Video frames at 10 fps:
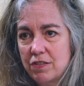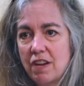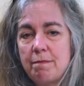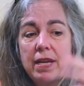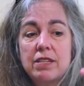
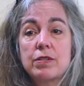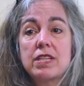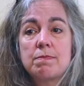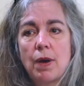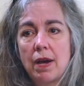Jeff Bezos
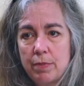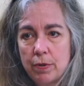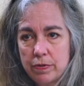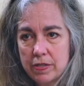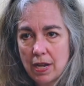has bought
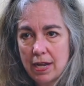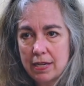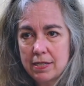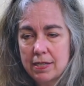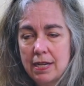both
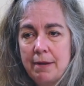sides.